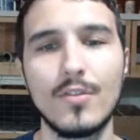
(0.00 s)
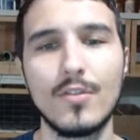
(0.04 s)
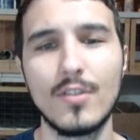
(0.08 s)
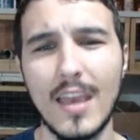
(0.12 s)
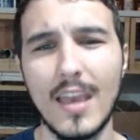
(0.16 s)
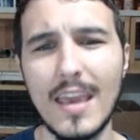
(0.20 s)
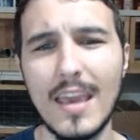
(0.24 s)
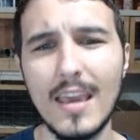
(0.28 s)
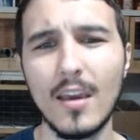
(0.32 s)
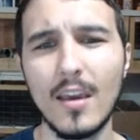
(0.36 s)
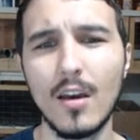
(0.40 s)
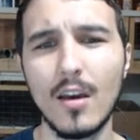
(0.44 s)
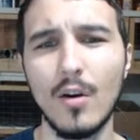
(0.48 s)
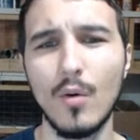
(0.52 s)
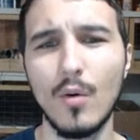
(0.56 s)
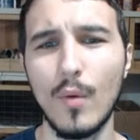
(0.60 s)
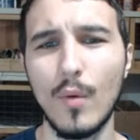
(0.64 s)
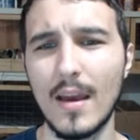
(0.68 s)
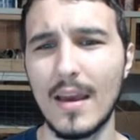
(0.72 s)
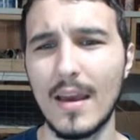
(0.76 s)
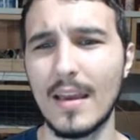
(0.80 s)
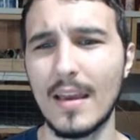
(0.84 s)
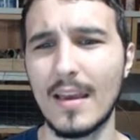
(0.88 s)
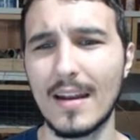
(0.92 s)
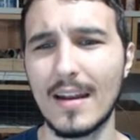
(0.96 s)
take
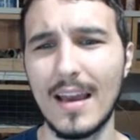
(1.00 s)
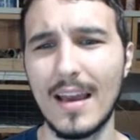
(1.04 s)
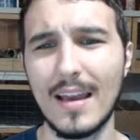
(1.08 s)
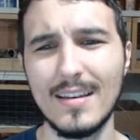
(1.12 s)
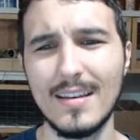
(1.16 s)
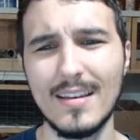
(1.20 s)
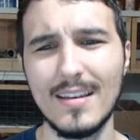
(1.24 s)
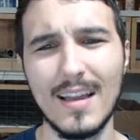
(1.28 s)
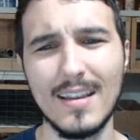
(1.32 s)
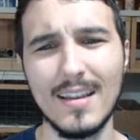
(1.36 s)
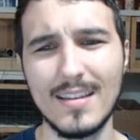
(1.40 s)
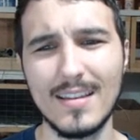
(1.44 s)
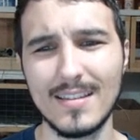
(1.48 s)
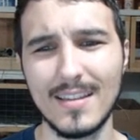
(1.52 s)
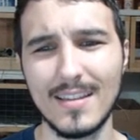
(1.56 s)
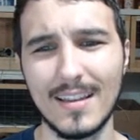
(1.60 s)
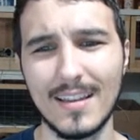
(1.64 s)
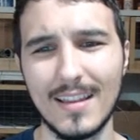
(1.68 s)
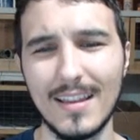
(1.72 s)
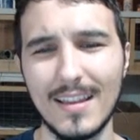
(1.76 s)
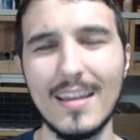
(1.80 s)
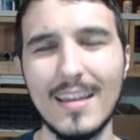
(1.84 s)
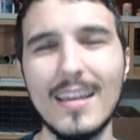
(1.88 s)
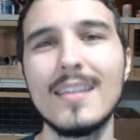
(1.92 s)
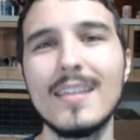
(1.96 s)
away, and I dislike
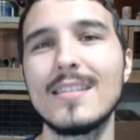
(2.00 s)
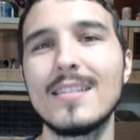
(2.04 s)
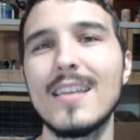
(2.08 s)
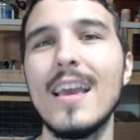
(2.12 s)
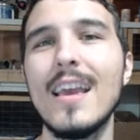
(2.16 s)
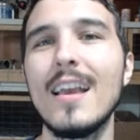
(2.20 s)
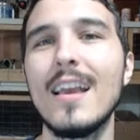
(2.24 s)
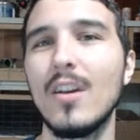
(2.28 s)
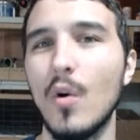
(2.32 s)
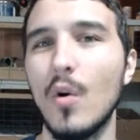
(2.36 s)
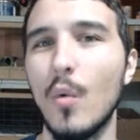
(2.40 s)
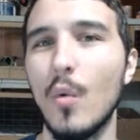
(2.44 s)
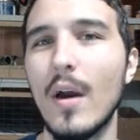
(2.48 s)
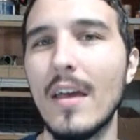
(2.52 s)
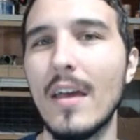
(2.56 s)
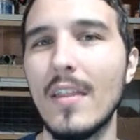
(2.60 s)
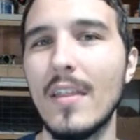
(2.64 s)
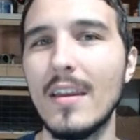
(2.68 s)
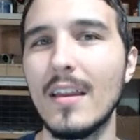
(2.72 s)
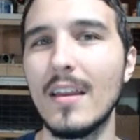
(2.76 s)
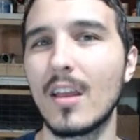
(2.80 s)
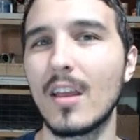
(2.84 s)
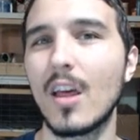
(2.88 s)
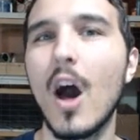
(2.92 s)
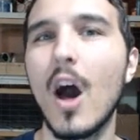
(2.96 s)
that, they didn't take it away,
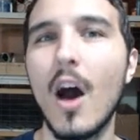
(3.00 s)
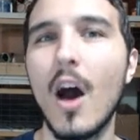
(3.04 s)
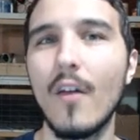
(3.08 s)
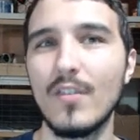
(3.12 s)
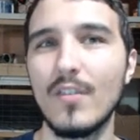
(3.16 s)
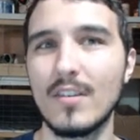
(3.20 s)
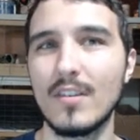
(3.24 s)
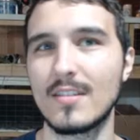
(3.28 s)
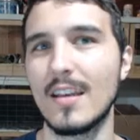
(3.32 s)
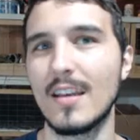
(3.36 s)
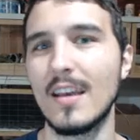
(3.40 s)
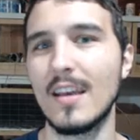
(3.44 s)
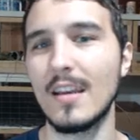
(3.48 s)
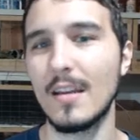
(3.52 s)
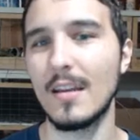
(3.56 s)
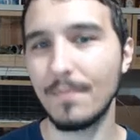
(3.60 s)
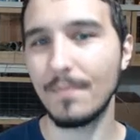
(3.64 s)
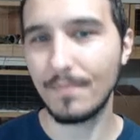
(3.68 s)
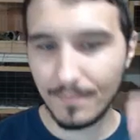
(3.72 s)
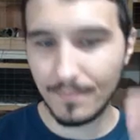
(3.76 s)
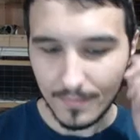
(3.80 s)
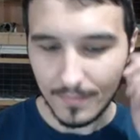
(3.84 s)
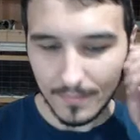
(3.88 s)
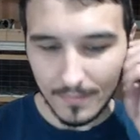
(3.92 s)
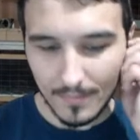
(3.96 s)
they didn't confiscate it.
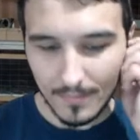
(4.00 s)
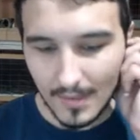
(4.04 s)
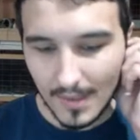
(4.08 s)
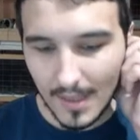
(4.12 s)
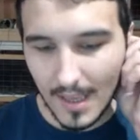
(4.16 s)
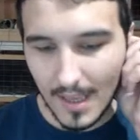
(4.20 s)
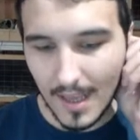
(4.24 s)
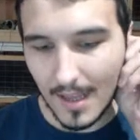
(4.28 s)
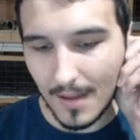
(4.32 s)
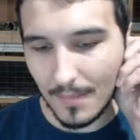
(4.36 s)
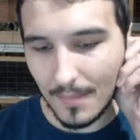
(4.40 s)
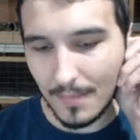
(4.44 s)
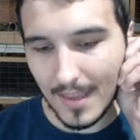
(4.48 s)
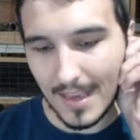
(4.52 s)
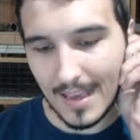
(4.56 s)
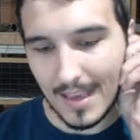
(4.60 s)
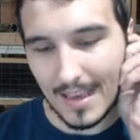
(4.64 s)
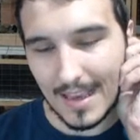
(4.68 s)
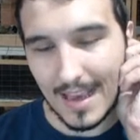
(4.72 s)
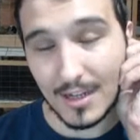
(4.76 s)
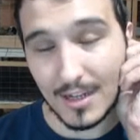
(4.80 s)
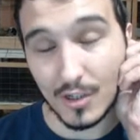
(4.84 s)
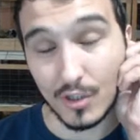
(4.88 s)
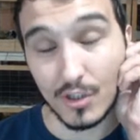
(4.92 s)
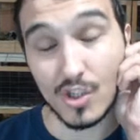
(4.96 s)

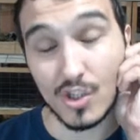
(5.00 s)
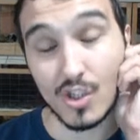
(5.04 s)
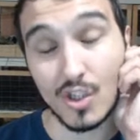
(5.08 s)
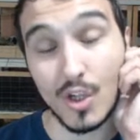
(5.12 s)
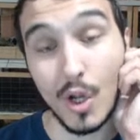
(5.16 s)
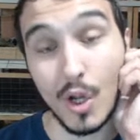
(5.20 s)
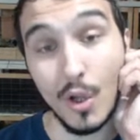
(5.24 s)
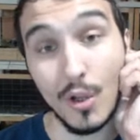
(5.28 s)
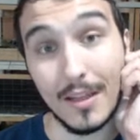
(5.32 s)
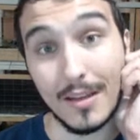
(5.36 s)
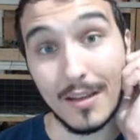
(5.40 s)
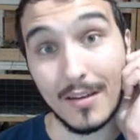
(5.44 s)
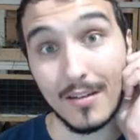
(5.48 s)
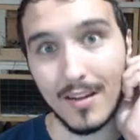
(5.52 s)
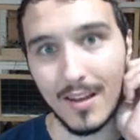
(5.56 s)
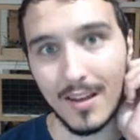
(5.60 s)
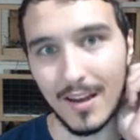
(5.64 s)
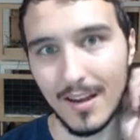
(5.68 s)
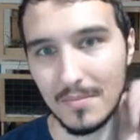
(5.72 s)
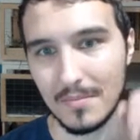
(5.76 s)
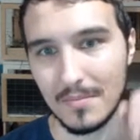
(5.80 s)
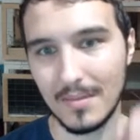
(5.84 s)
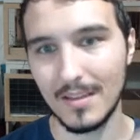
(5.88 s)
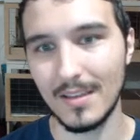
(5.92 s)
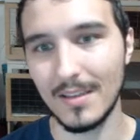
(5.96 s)
They actually stole it
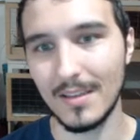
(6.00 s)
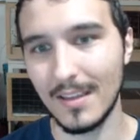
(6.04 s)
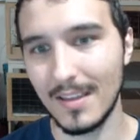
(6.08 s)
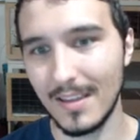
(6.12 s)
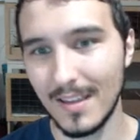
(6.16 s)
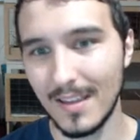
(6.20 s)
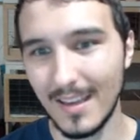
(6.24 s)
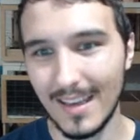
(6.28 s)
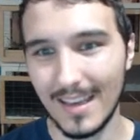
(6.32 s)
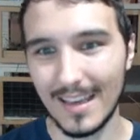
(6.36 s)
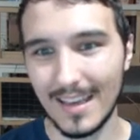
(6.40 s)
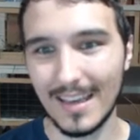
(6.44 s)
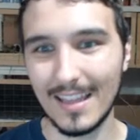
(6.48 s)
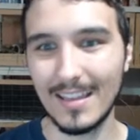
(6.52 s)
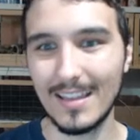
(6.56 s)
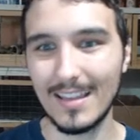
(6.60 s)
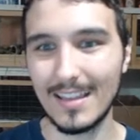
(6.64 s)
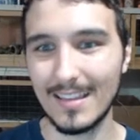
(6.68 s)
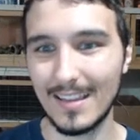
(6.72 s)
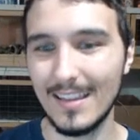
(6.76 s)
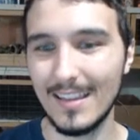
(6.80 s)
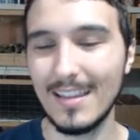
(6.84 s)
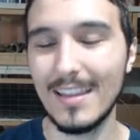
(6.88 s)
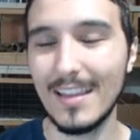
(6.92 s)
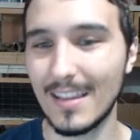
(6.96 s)

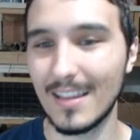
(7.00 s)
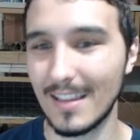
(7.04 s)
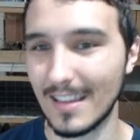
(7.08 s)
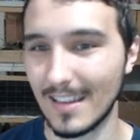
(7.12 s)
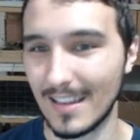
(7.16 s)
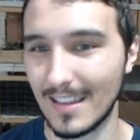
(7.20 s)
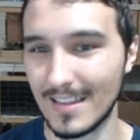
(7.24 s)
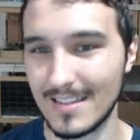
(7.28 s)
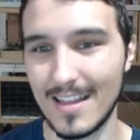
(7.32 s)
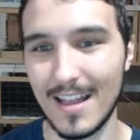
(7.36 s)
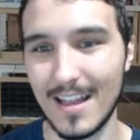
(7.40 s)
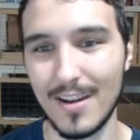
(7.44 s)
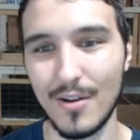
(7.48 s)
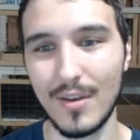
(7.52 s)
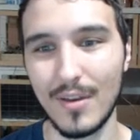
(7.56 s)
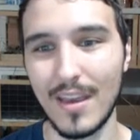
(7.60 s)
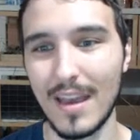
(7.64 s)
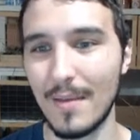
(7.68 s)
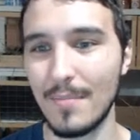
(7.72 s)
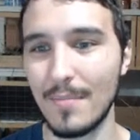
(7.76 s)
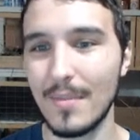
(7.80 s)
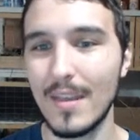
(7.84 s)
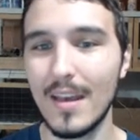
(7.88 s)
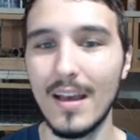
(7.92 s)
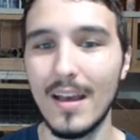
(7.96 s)
illegally. That's not
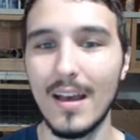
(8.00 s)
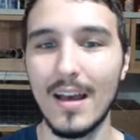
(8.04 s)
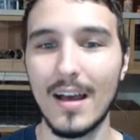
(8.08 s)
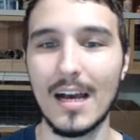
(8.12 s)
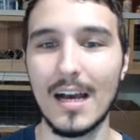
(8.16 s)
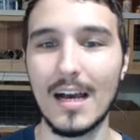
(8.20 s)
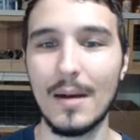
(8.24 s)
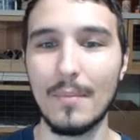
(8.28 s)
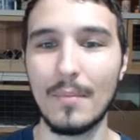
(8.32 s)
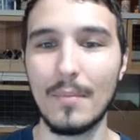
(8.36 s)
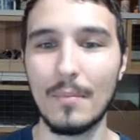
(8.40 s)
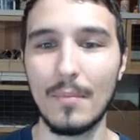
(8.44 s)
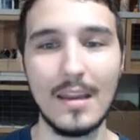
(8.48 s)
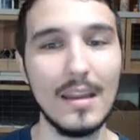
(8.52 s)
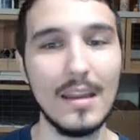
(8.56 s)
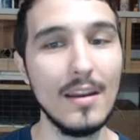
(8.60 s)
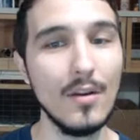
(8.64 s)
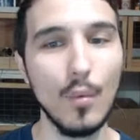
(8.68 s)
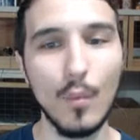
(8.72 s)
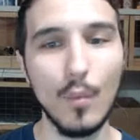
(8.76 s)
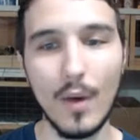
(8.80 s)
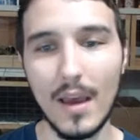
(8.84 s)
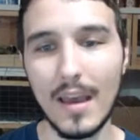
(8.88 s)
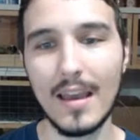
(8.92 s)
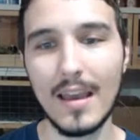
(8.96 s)
okay. But in
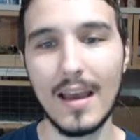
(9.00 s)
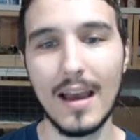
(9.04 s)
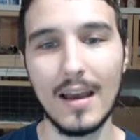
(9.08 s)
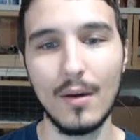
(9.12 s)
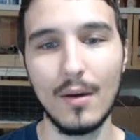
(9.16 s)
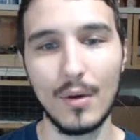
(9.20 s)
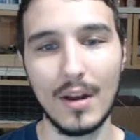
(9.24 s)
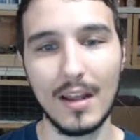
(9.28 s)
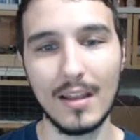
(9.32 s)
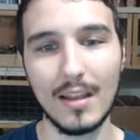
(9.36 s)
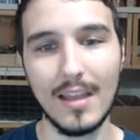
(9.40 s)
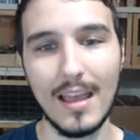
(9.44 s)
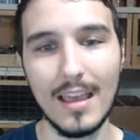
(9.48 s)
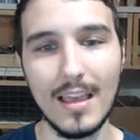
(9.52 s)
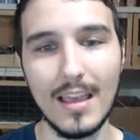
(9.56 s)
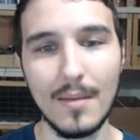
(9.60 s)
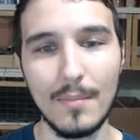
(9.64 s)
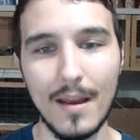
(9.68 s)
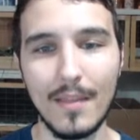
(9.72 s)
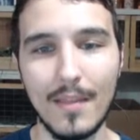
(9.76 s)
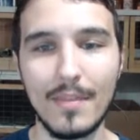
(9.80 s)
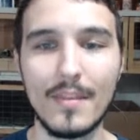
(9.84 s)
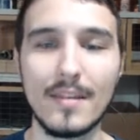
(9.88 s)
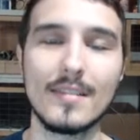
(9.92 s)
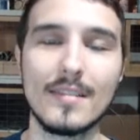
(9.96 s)
a way, what I like
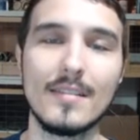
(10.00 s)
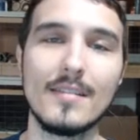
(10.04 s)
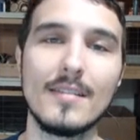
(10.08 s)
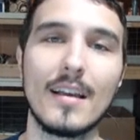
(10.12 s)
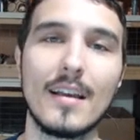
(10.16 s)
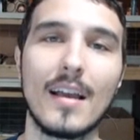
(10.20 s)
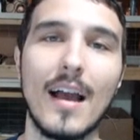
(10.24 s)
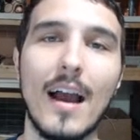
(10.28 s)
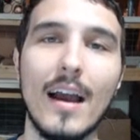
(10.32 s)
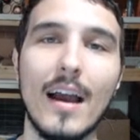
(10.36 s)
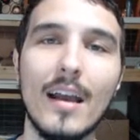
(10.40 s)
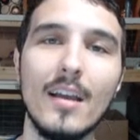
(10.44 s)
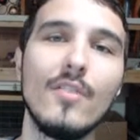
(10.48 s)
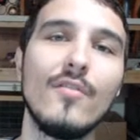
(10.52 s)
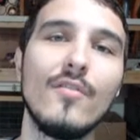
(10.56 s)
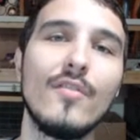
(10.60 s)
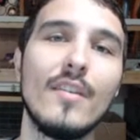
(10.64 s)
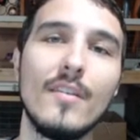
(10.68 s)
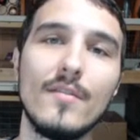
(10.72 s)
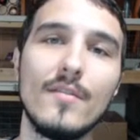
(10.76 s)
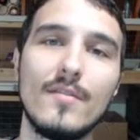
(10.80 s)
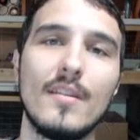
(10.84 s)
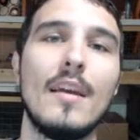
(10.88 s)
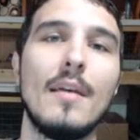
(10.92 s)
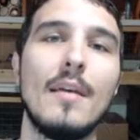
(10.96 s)
about this is it kind of
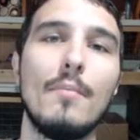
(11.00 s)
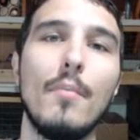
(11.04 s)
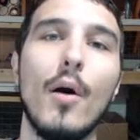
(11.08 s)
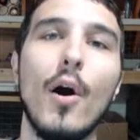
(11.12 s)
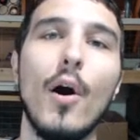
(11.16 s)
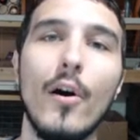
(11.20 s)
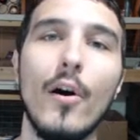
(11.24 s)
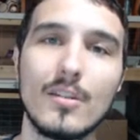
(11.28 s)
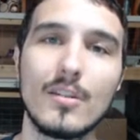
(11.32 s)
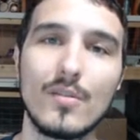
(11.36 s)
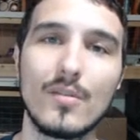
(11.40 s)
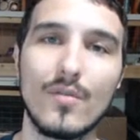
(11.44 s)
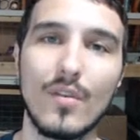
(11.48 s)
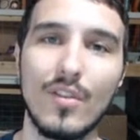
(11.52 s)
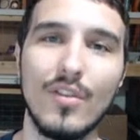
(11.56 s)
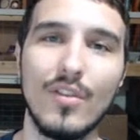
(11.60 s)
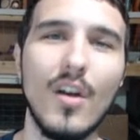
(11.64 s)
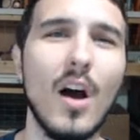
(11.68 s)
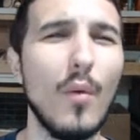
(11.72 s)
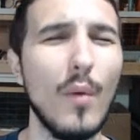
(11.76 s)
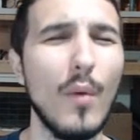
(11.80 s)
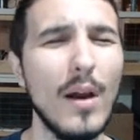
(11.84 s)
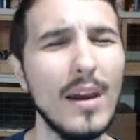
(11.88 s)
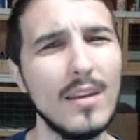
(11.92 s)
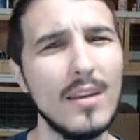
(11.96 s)
gives a pause for
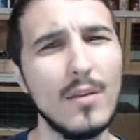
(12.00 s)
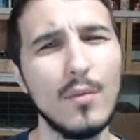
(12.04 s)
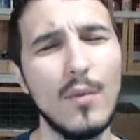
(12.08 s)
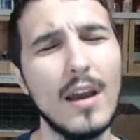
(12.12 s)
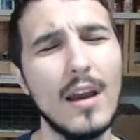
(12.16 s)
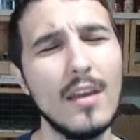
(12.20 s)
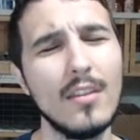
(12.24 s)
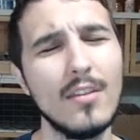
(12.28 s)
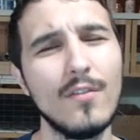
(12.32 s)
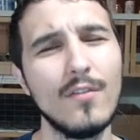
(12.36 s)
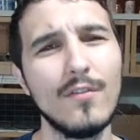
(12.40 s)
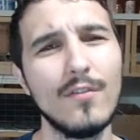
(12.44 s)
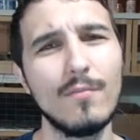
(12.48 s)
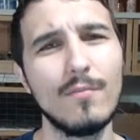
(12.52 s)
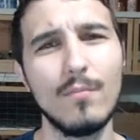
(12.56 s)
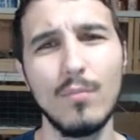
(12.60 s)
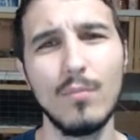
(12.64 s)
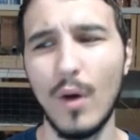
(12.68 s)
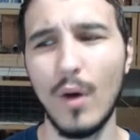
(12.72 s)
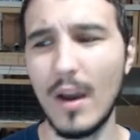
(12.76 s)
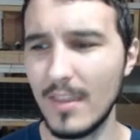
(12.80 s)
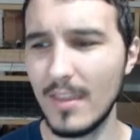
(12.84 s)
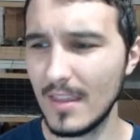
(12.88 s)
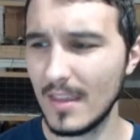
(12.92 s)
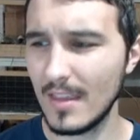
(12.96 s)
thought. Why
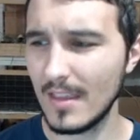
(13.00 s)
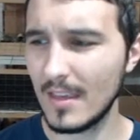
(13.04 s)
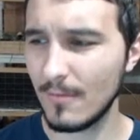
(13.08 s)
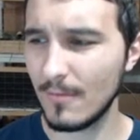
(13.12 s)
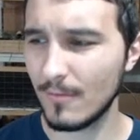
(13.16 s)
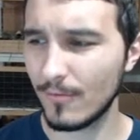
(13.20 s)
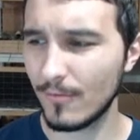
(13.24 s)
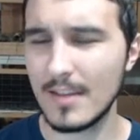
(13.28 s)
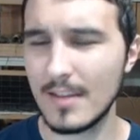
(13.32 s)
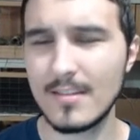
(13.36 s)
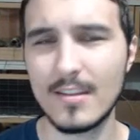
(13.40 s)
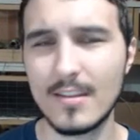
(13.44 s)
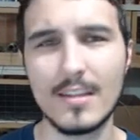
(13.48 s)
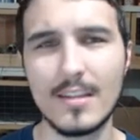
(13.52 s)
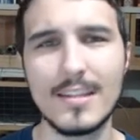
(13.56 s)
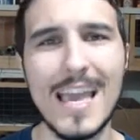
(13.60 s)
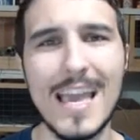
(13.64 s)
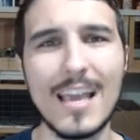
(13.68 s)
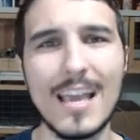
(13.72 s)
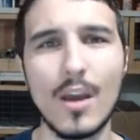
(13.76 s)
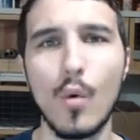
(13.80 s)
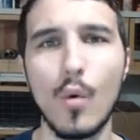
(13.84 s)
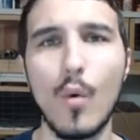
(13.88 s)
the phrasing "take